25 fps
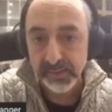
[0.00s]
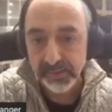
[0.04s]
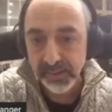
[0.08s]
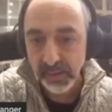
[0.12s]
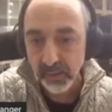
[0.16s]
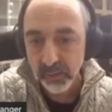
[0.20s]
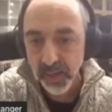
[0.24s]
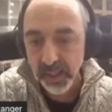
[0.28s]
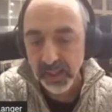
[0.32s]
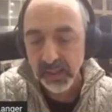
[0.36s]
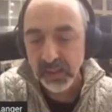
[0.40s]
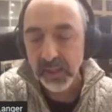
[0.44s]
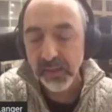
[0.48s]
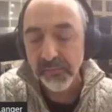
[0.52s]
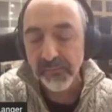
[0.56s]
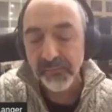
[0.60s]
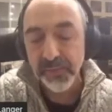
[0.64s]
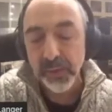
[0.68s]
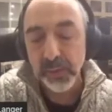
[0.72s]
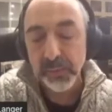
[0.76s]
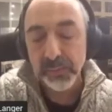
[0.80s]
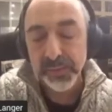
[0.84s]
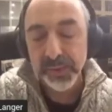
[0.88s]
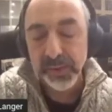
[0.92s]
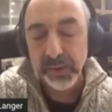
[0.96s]
directly
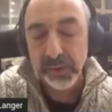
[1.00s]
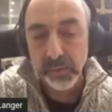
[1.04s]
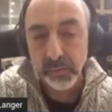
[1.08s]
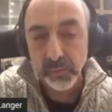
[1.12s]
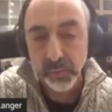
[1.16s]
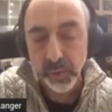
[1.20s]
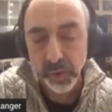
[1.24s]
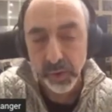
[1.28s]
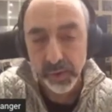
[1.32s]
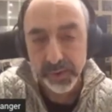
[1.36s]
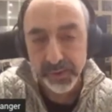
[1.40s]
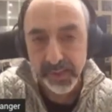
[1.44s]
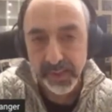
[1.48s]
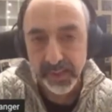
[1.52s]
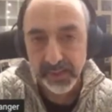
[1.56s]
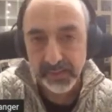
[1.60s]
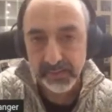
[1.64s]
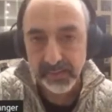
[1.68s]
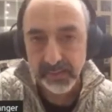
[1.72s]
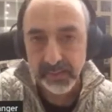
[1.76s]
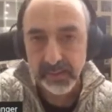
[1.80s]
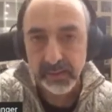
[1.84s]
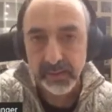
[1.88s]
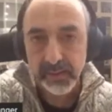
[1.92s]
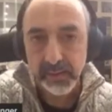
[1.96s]
from the raw
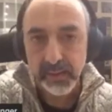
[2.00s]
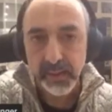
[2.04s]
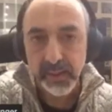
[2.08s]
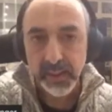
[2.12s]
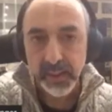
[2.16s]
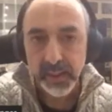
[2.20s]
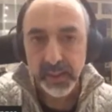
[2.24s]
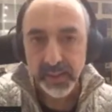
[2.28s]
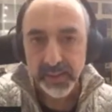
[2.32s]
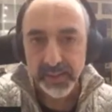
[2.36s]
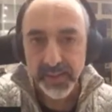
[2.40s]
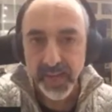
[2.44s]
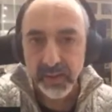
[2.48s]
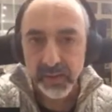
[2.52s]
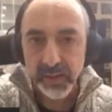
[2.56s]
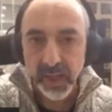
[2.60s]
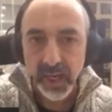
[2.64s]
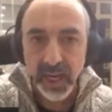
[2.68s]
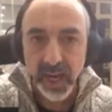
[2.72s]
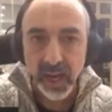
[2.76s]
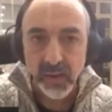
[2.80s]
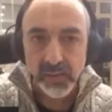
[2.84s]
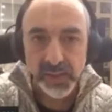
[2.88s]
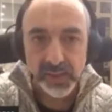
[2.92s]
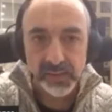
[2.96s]
data. And that
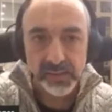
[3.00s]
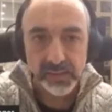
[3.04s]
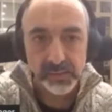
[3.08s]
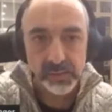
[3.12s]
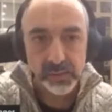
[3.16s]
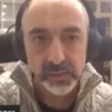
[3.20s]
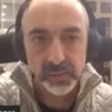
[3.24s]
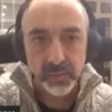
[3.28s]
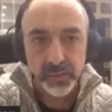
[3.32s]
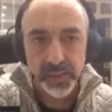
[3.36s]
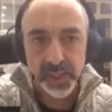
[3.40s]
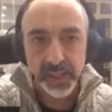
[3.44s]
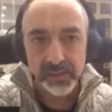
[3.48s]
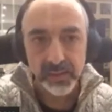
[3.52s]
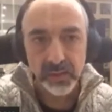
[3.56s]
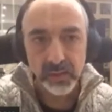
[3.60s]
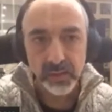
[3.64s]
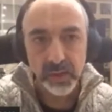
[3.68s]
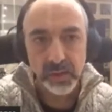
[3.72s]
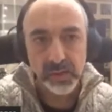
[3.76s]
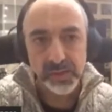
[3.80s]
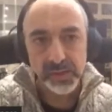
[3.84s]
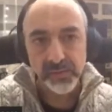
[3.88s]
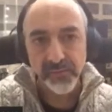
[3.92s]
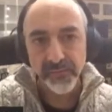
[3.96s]
allows us to create
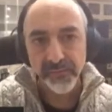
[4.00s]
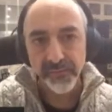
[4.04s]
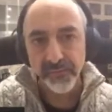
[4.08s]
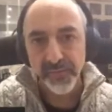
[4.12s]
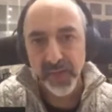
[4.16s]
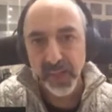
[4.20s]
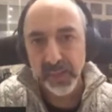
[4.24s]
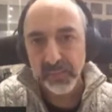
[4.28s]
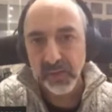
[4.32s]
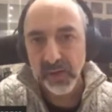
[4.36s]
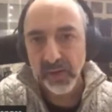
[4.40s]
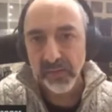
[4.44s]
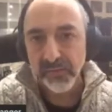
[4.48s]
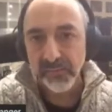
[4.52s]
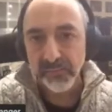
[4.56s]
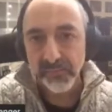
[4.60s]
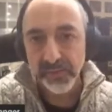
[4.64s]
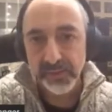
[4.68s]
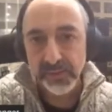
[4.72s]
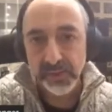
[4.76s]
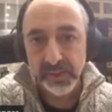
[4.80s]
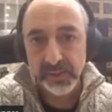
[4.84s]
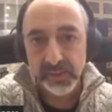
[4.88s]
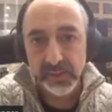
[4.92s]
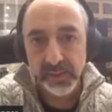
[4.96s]
lots of flame graph
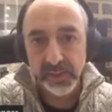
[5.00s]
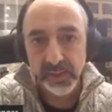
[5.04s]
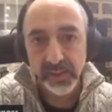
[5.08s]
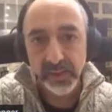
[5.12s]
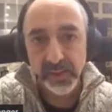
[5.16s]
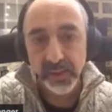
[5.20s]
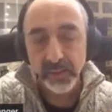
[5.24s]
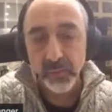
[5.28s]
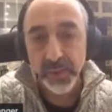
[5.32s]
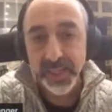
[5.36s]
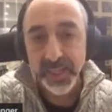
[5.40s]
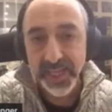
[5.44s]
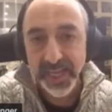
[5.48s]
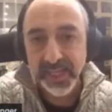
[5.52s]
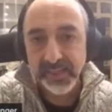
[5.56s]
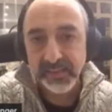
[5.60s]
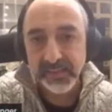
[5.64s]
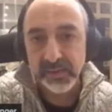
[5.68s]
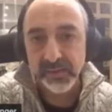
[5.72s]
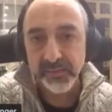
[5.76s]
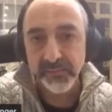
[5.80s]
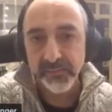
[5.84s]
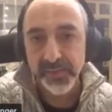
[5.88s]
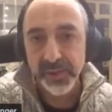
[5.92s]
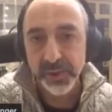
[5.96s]

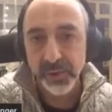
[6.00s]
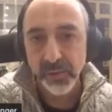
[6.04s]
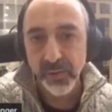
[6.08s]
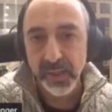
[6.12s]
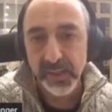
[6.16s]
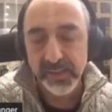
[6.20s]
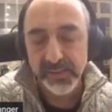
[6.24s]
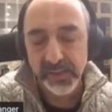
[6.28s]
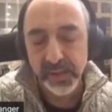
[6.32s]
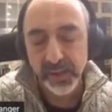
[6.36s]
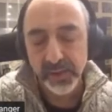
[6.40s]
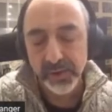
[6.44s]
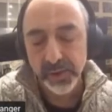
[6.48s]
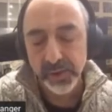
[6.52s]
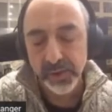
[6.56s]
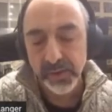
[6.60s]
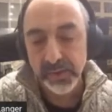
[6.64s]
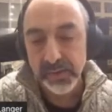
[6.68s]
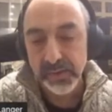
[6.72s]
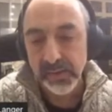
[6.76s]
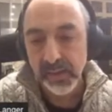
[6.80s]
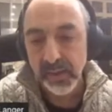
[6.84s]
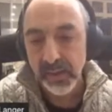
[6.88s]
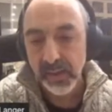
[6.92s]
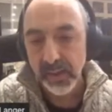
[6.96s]
related
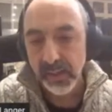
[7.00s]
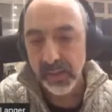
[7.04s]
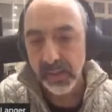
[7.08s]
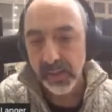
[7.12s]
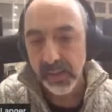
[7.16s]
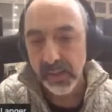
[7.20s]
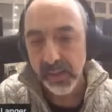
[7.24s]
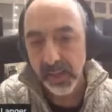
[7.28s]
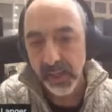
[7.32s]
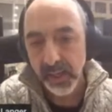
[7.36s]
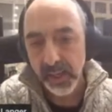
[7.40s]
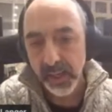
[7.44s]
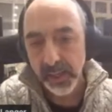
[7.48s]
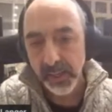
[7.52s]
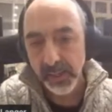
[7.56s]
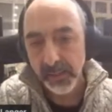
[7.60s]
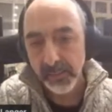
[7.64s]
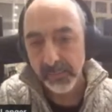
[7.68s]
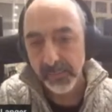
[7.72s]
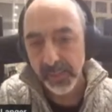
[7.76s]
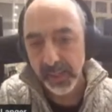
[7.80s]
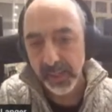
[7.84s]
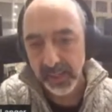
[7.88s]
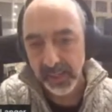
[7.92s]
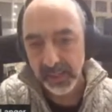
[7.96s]
visualizations
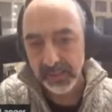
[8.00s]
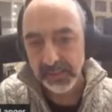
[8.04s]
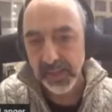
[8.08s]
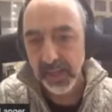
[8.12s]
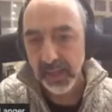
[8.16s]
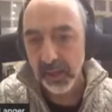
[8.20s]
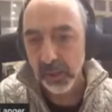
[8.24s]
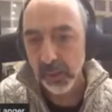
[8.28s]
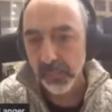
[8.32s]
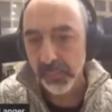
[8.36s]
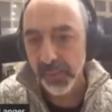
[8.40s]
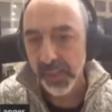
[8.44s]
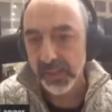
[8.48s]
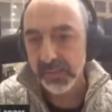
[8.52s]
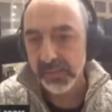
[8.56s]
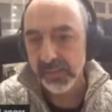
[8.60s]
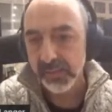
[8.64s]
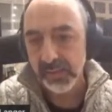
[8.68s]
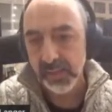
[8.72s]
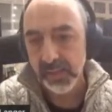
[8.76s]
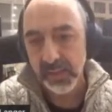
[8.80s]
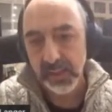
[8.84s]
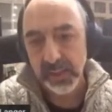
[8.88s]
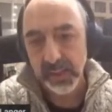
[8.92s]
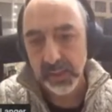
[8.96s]
and help
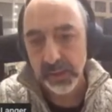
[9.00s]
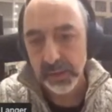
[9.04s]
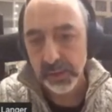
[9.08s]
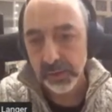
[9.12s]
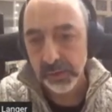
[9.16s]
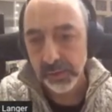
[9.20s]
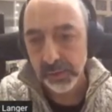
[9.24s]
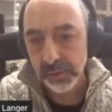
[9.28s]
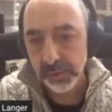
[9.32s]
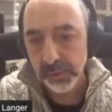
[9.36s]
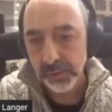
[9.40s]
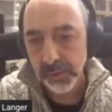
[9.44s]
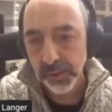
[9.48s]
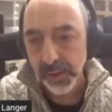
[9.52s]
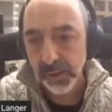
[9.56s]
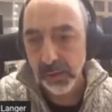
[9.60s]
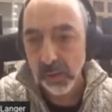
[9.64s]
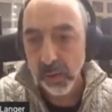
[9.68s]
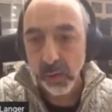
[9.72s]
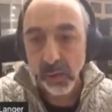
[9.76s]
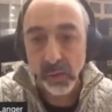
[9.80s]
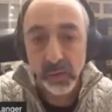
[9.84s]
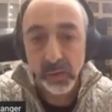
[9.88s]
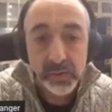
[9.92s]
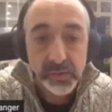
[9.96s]
us doing
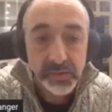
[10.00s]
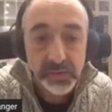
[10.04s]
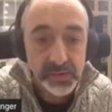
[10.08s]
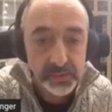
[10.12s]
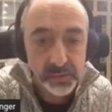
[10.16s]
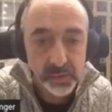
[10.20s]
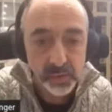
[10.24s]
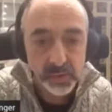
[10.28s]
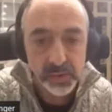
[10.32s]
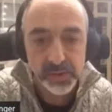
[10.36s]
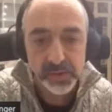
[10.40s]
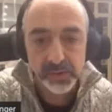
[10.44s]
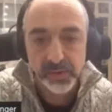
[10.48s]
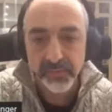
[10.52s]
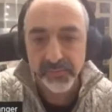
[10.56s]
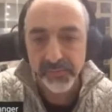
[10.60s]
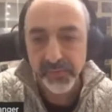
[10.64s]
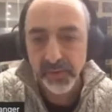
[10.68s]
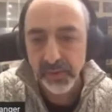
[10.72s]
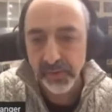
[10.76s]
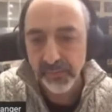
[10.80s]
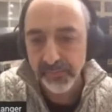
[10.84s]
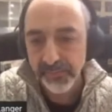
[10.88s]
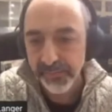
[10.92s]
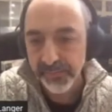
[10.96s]
all sorts of
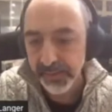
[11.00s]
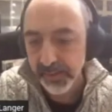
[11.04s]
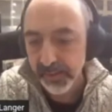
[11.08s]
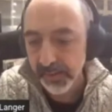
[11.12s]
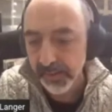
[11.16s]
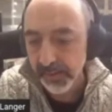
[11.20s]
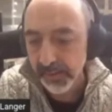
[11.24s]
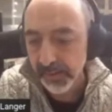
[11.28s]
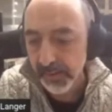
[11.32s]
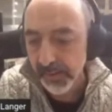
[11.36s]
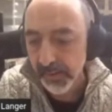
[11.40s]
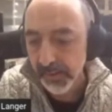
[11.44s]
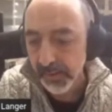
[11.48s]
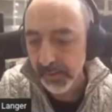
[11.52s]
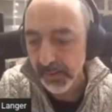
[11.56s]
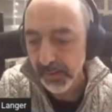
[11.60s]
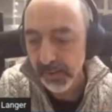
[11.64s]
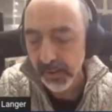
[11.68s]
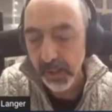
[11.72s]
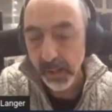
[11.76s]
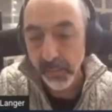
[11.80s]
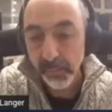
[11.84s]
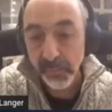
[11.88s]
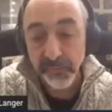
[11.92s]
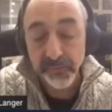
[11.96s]

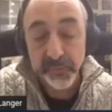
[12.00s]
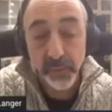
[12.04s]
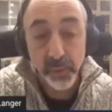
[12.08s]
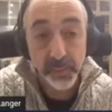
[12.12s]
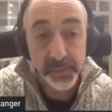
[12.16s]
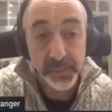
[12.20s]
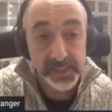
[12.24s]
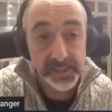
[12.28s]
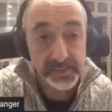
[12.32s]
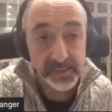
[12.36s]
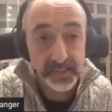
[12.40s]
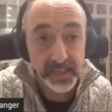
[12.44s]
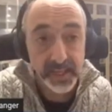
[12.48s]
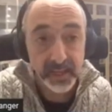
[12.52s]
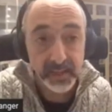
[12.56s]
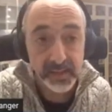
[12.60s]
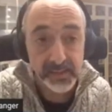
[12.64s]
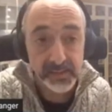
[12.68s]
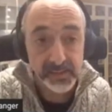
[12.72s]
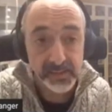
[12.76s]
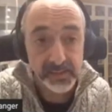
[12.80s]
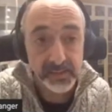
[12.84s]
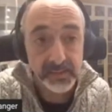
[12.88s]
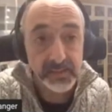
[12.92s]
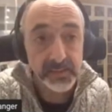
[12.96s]
performance
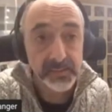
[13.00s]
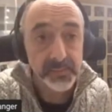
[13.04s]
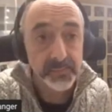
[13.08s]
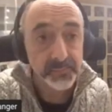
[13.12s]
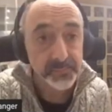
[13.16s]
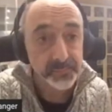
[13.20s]
analysis.